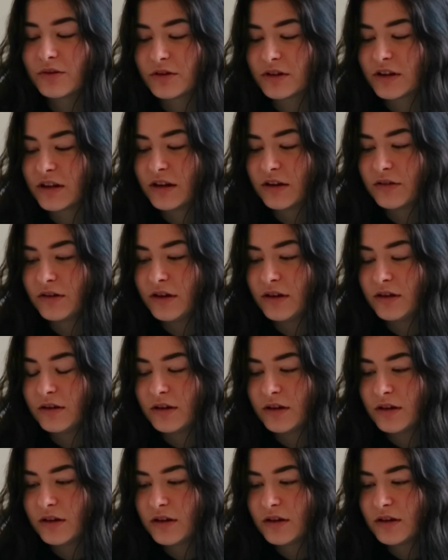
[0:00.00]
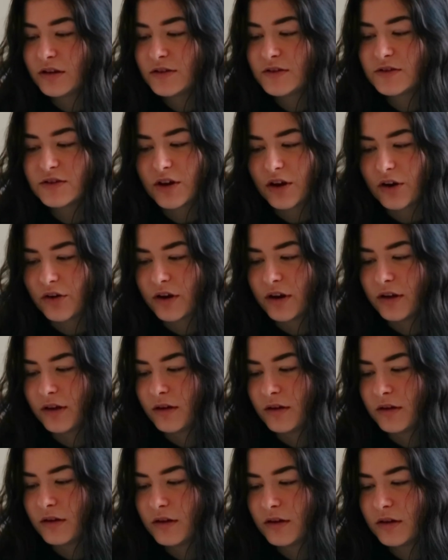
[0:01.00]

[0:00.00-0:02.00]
ordinary. Sorry.